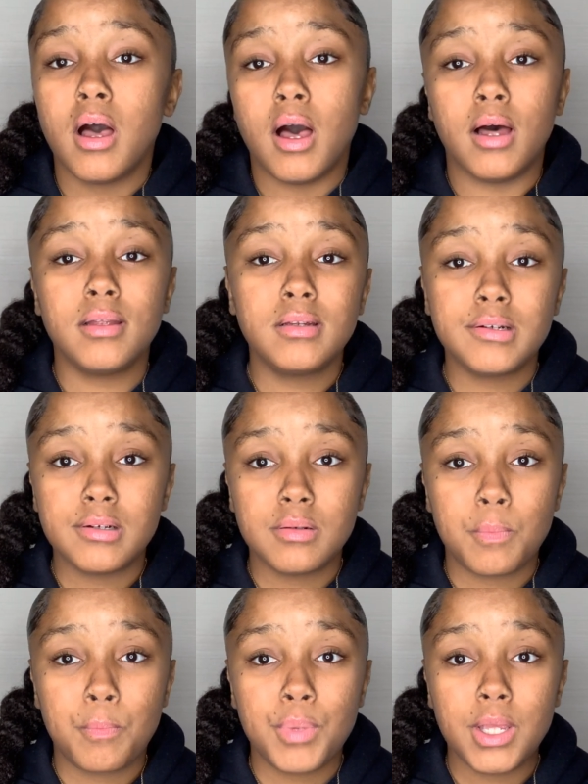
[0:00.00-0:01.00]
other
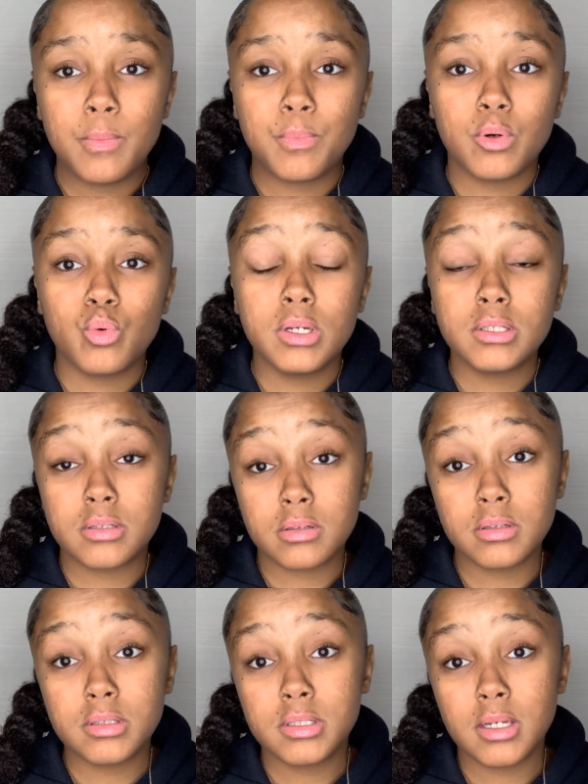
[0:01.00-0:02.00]
people with sickle
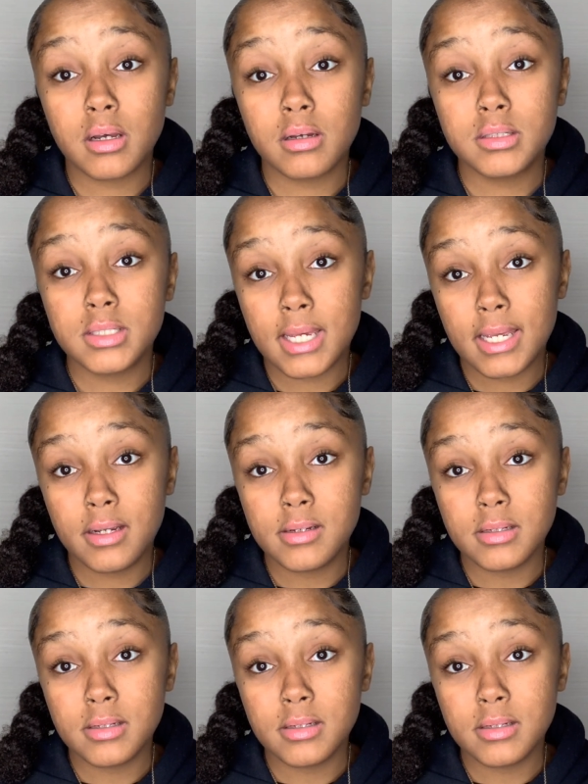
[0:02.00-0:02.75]
cell take